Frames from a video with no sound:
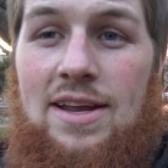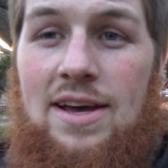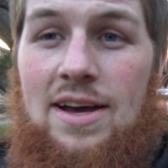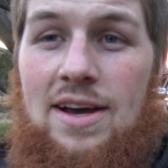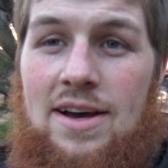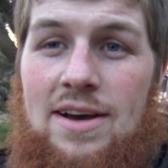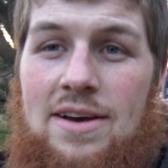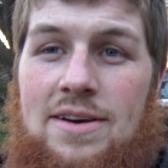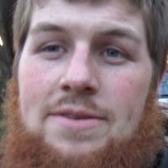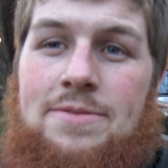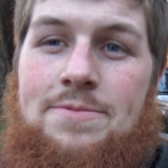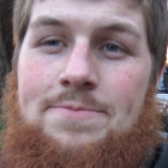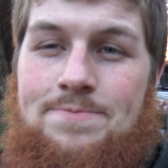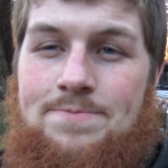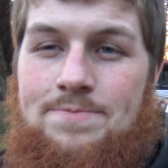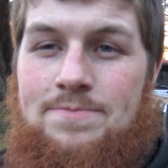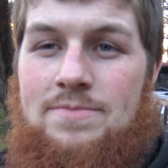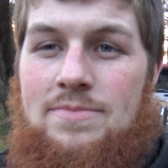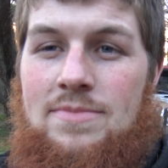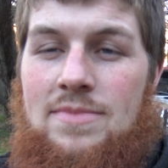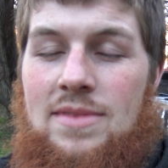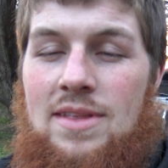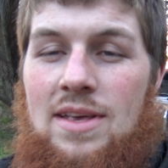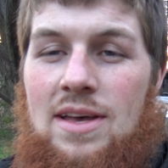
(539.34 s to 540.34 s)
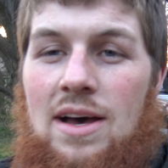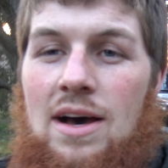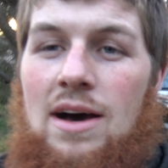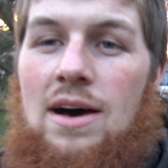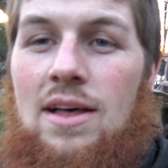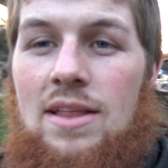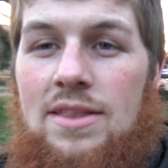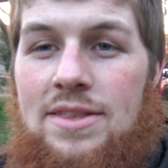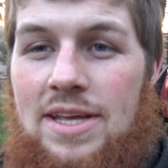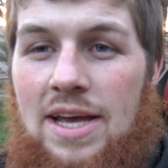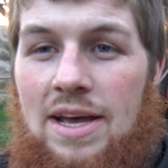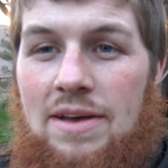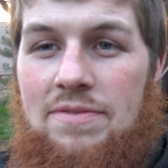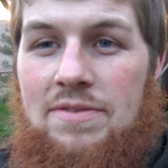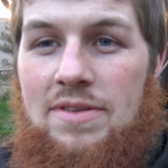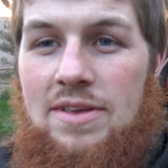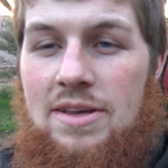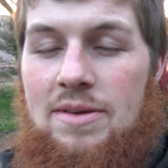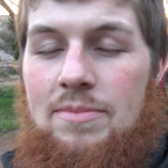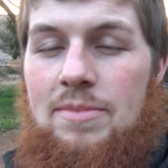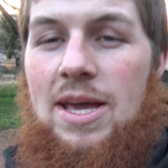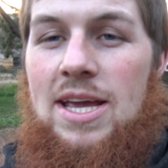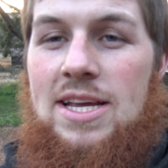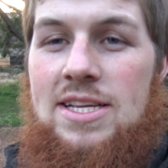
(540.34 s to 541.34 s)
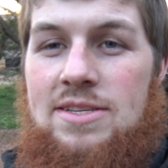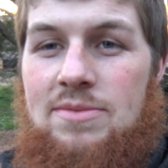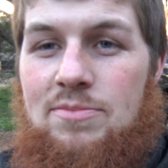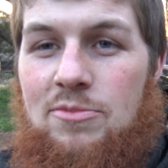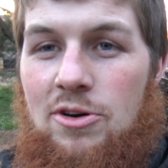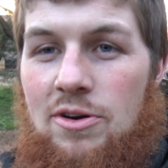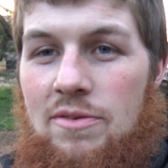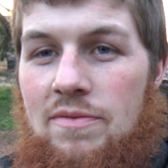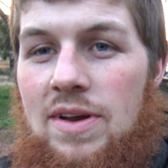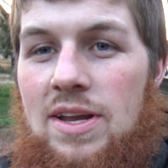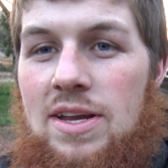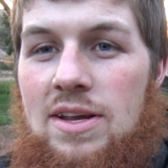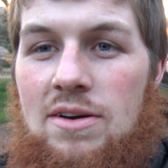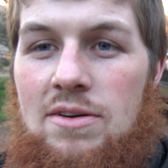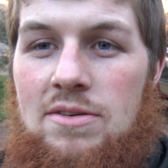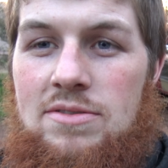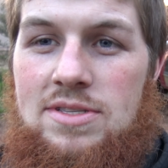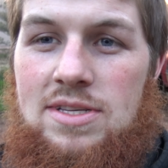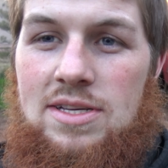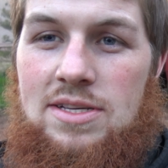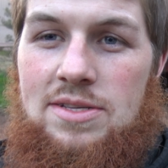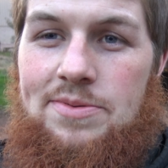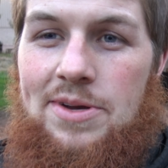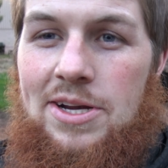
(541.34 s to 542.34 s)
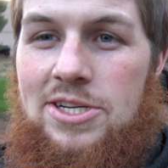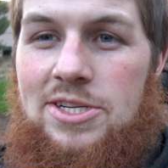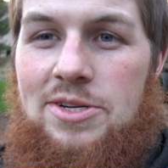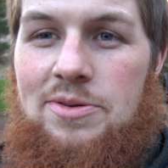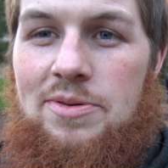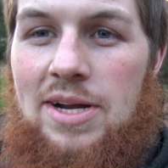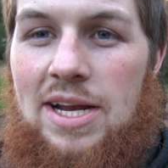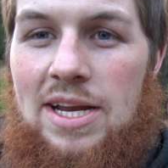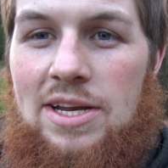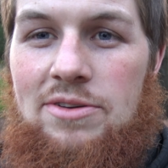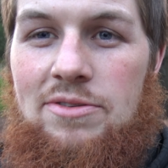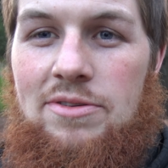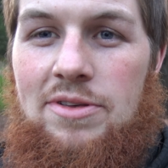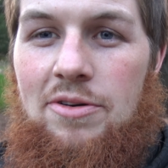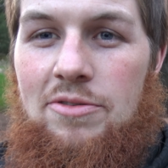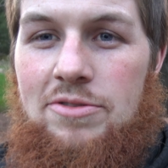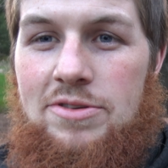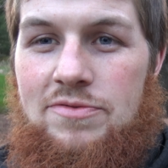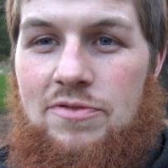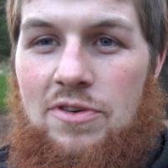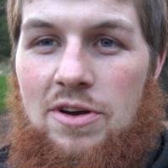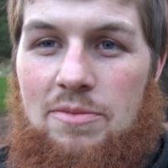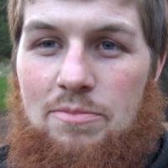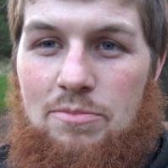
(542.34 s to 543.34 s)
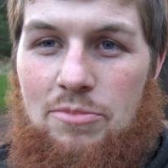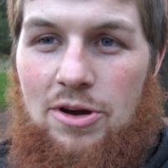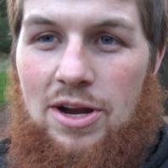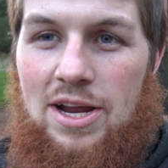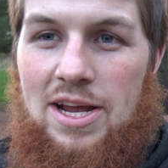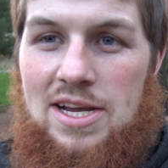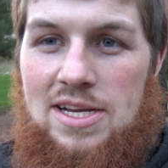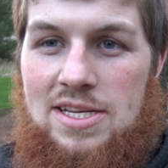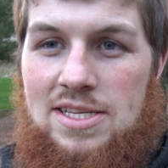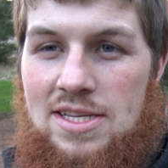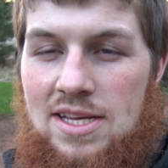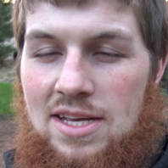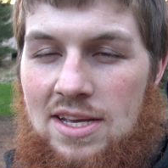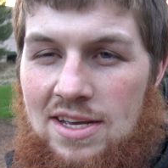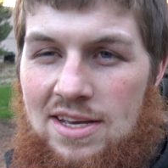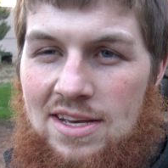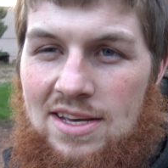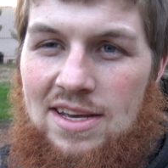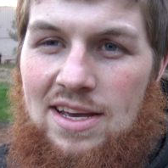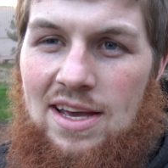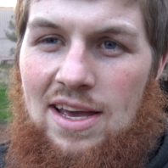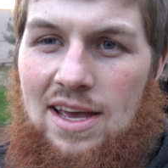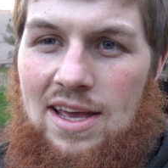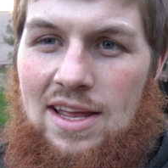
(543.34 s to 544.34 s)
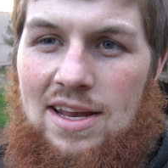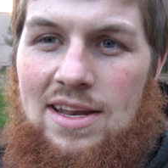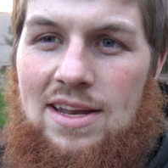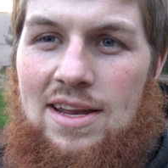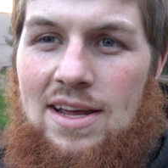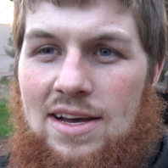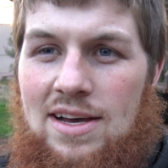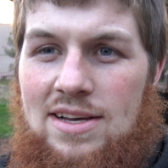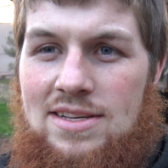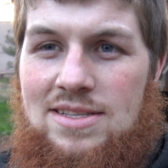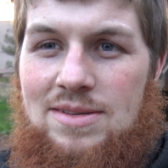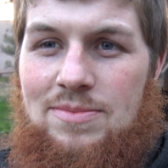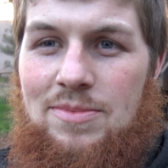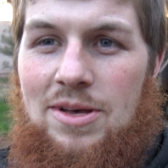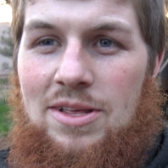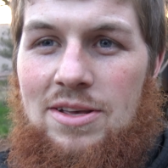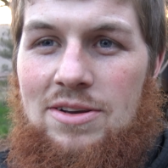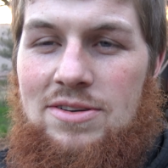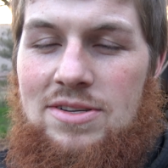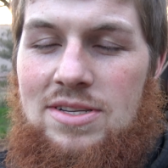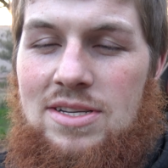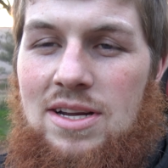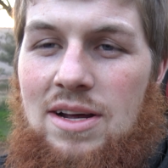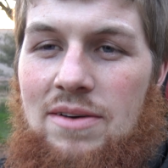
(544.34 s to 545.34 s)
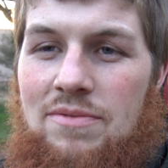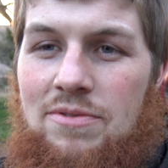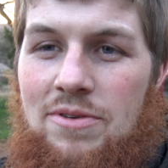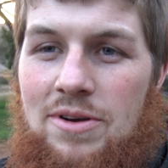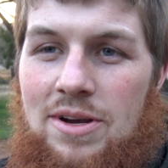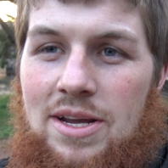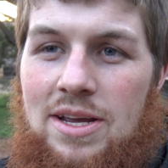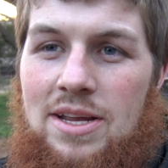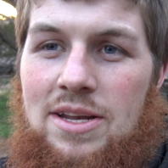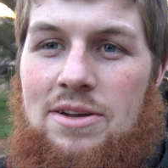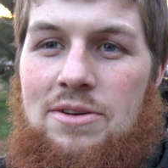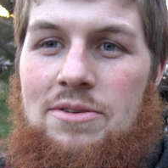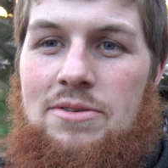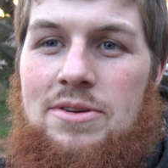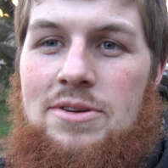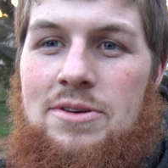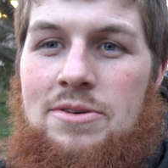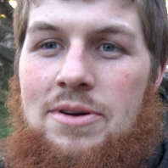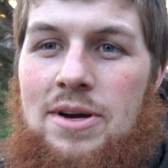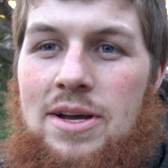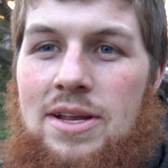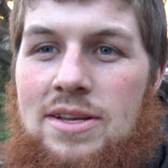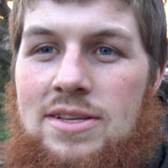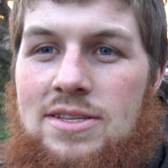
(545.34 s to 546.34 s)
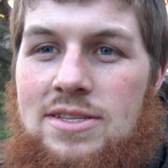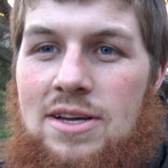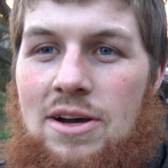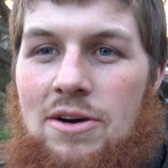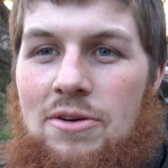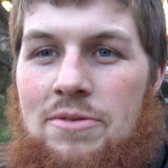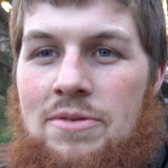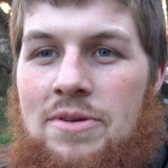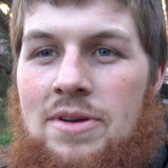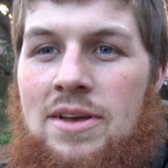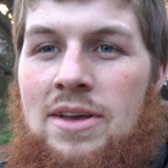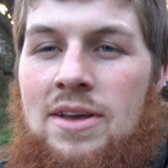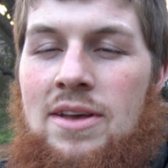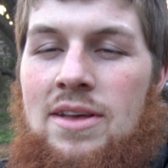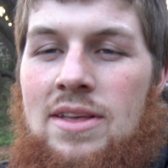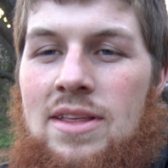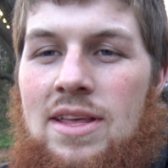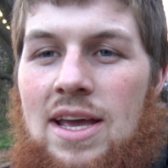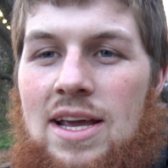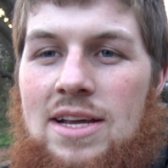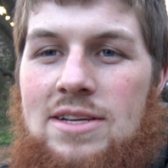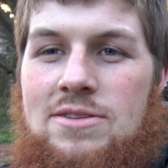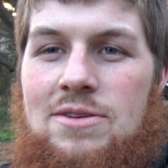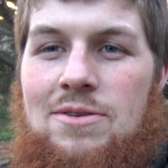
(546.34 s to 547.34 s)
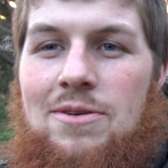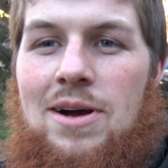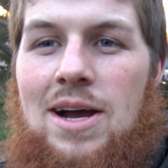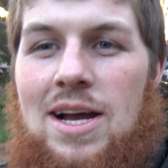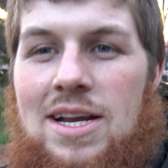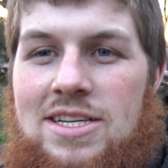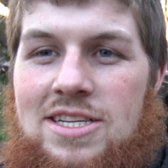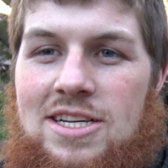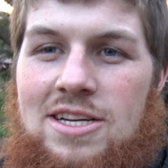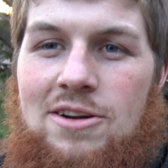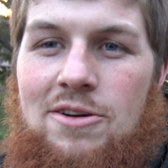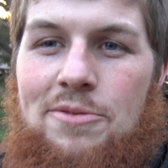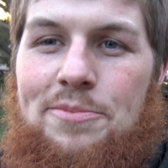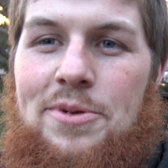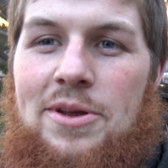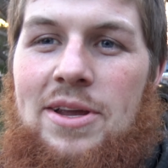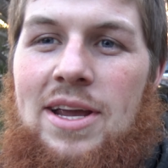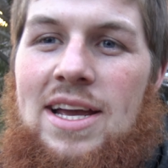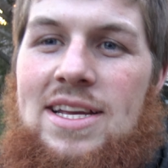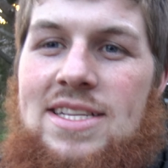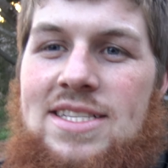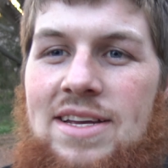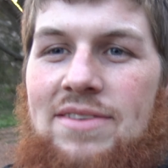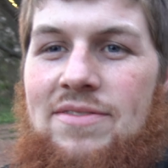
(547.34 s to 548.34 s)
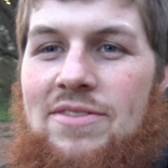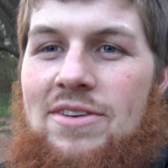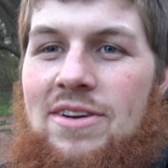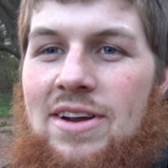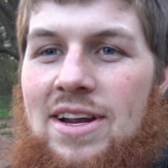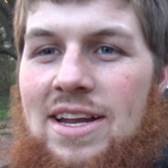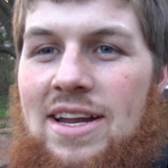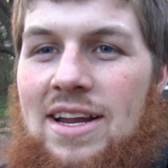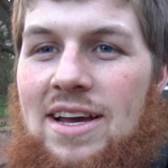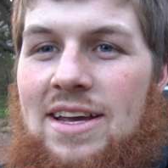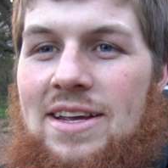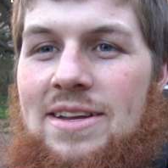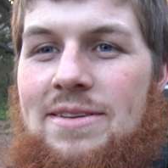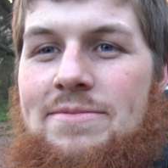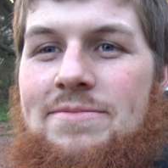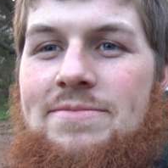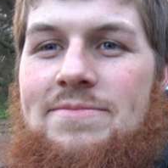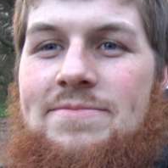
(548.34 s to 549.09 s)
I'll definitely make some more videos, especially when I do those front brakes and some other stuff we're gonna do to it. So thanks for watching. Hope you guys have a great night.